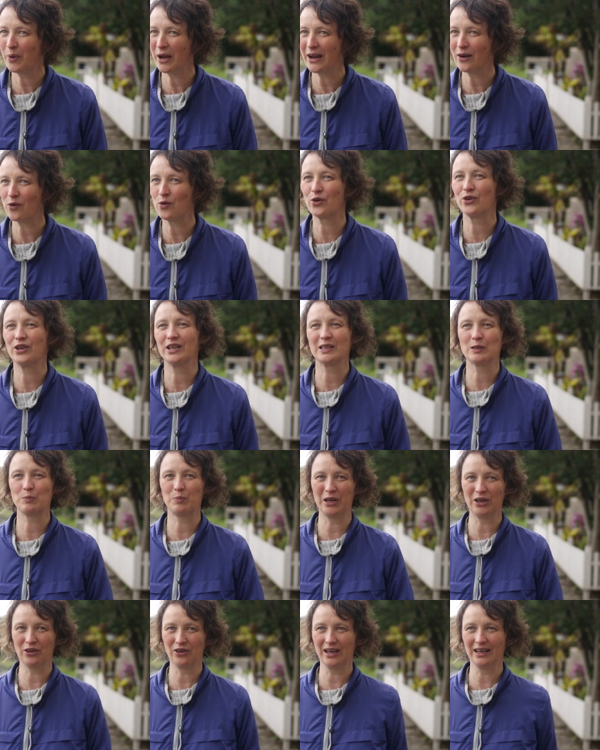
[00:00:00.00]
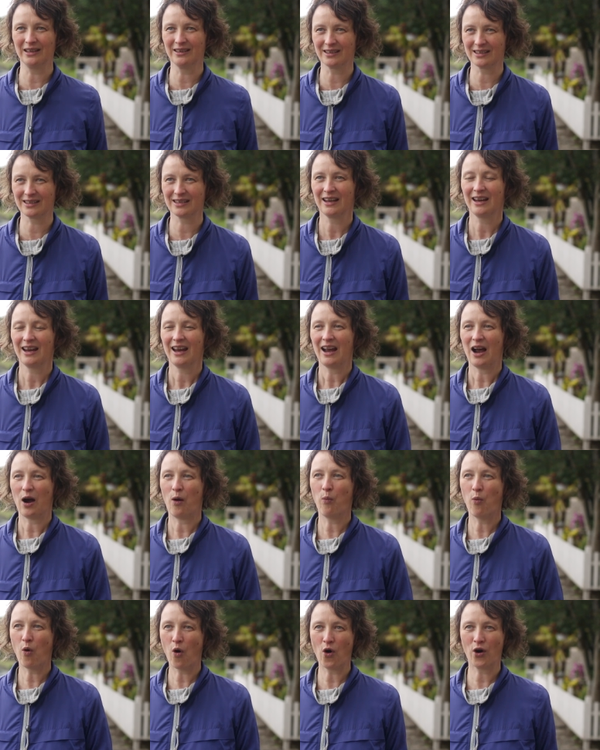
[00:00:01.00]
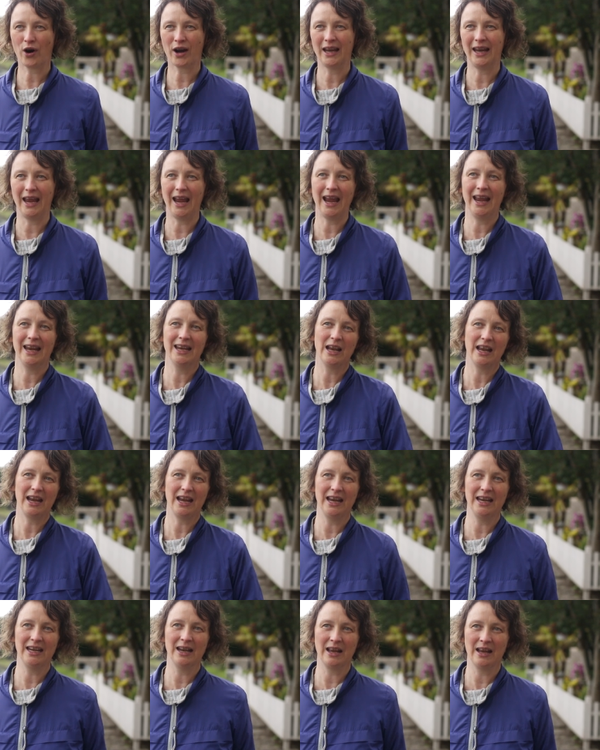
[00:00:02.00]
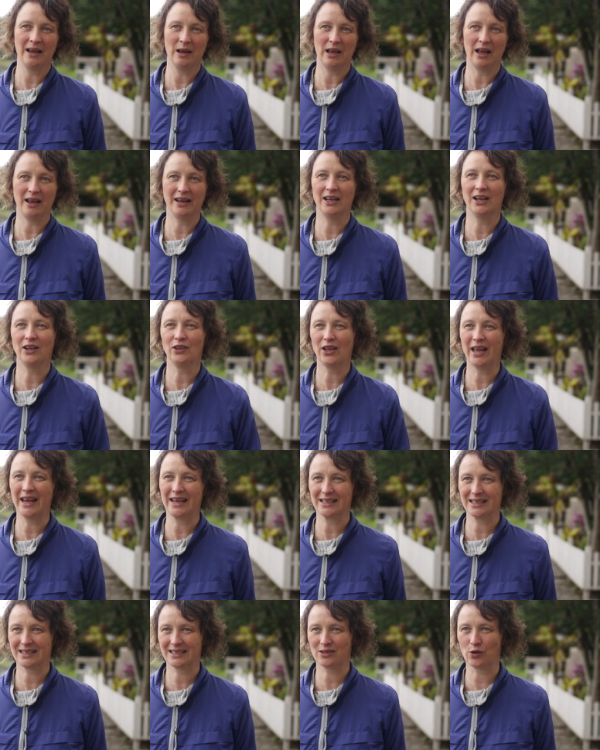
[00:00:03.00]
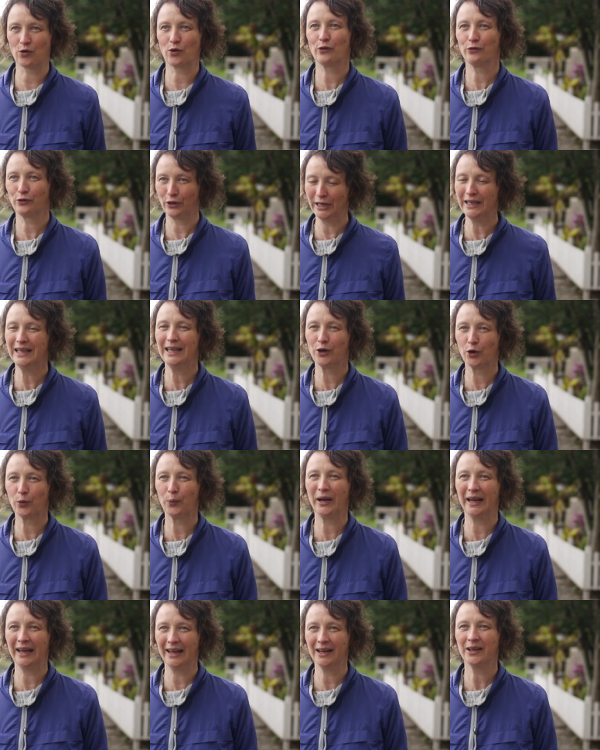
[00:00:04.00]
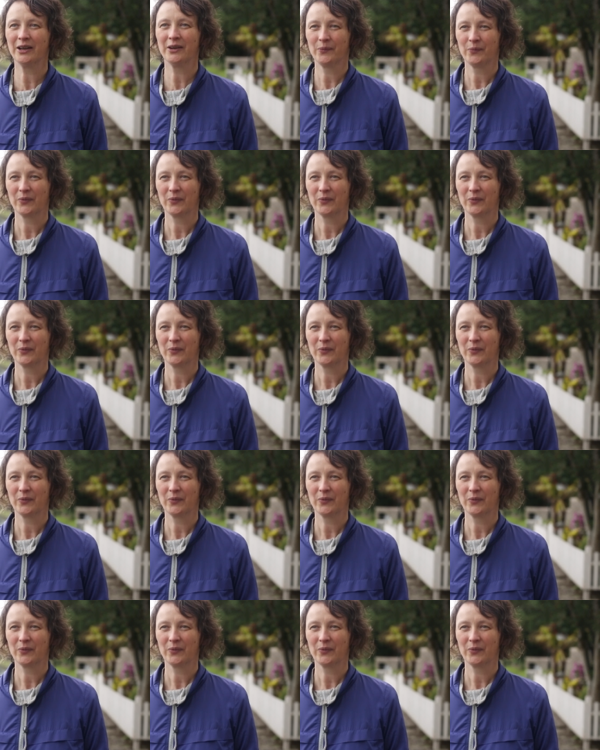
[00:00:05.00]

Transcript: bit or experience a walk in a less sort of linear way.